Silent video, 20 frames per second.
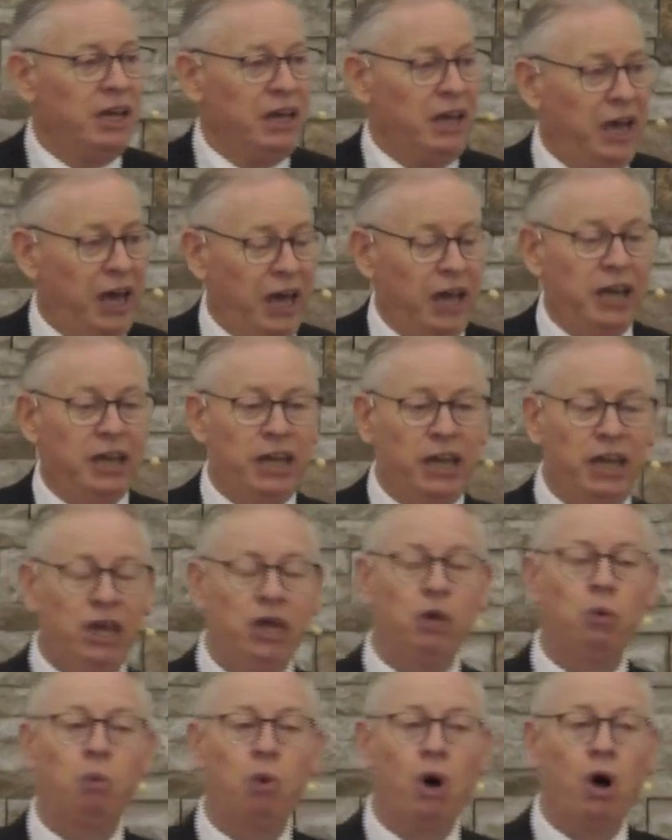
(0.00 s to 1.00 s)
And he
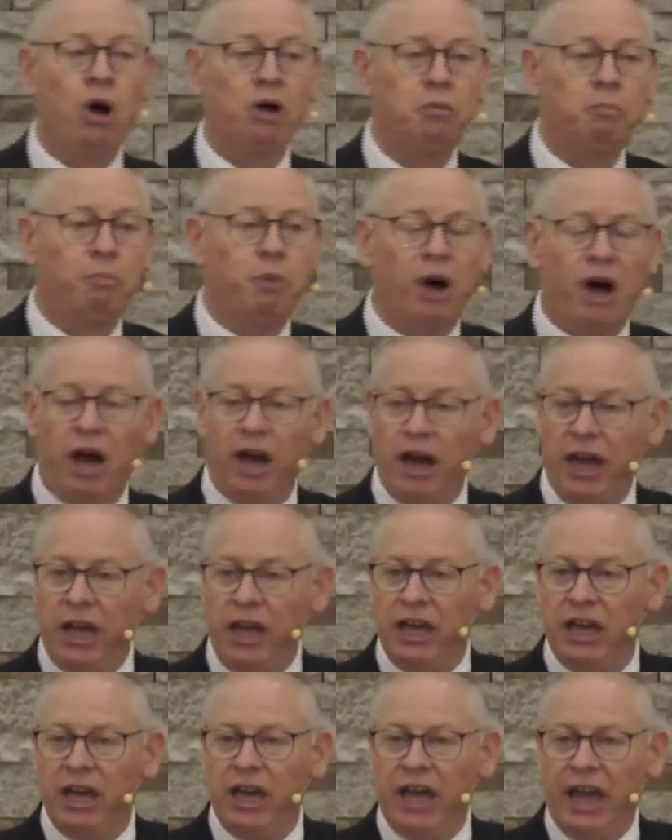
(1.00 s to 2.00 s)
walked
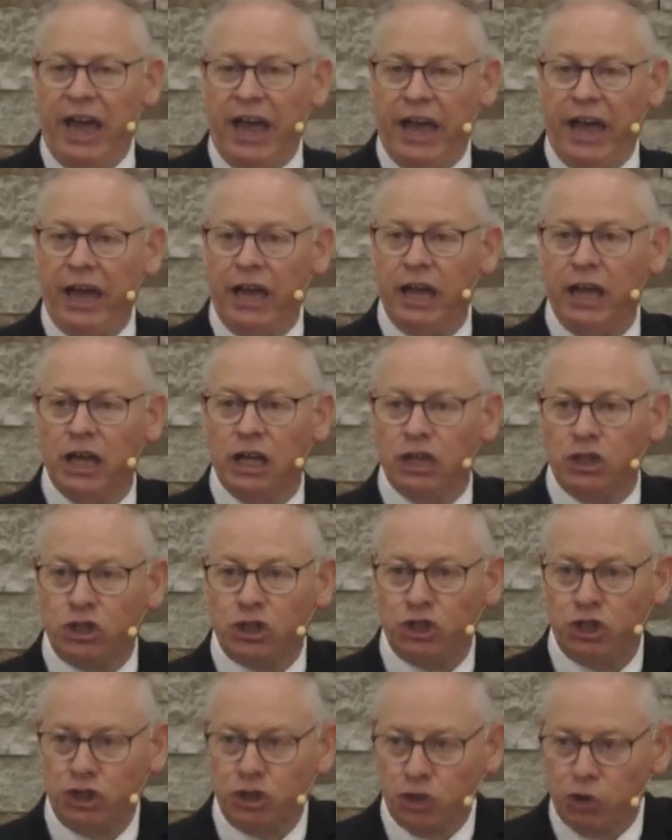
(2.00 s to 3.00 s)
by a
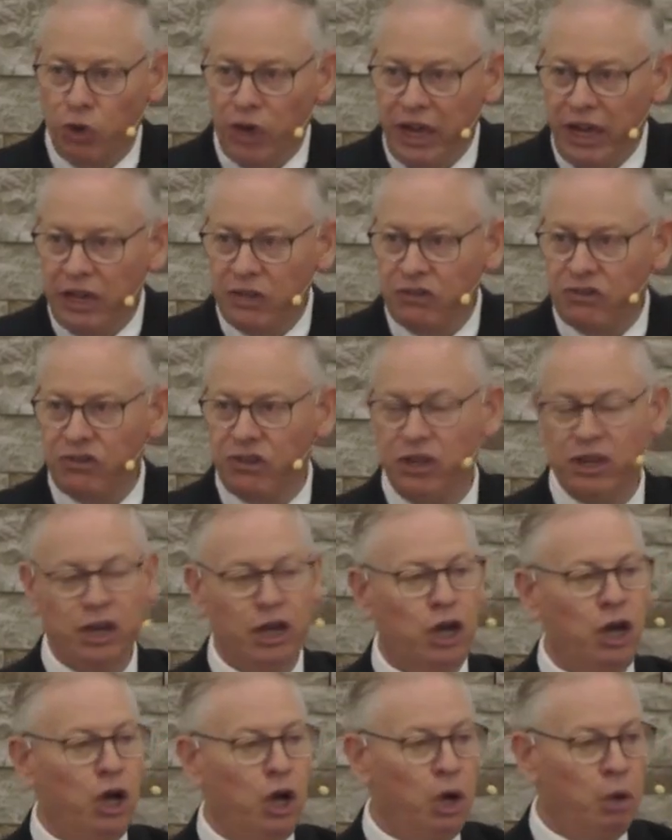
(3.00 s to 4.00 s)
street
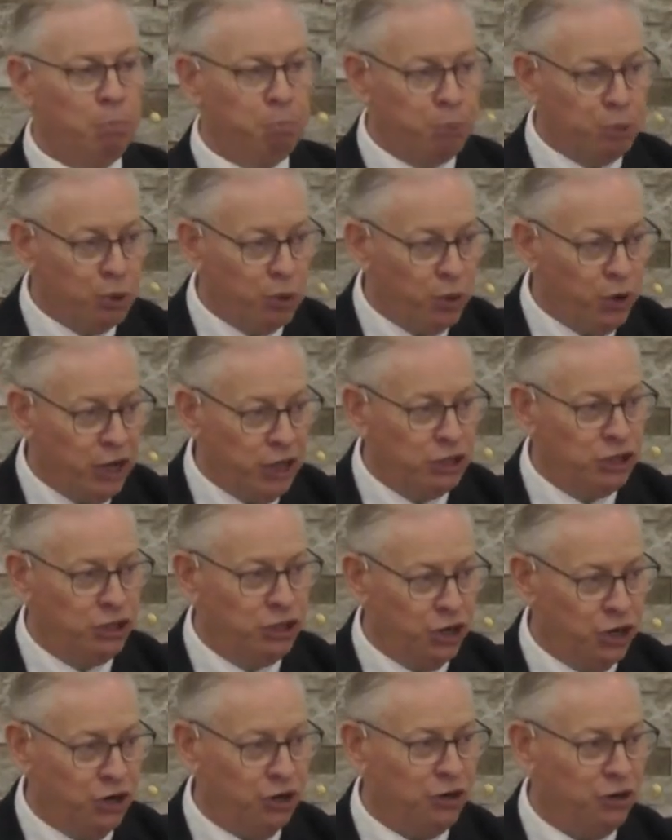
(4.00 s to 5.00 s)

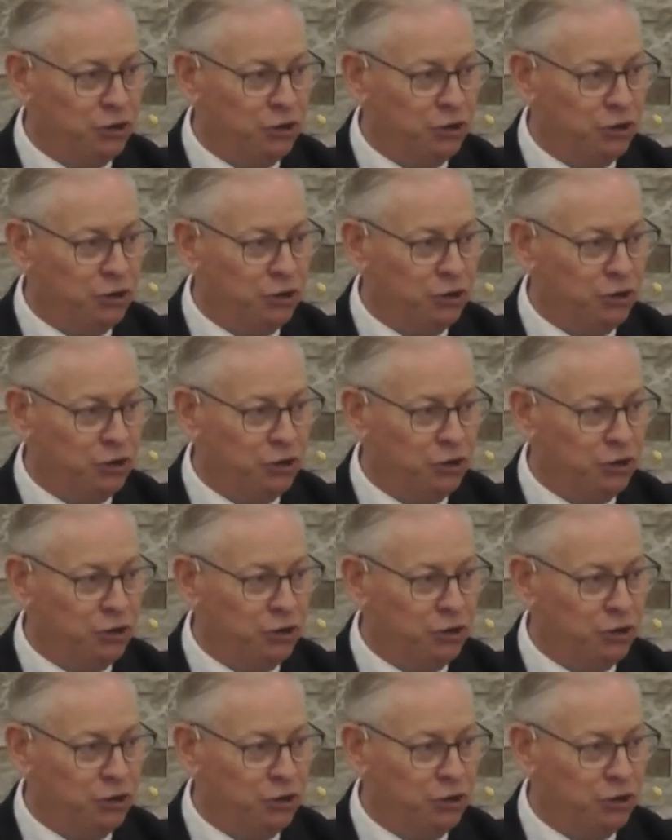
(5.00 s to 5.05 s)
preacher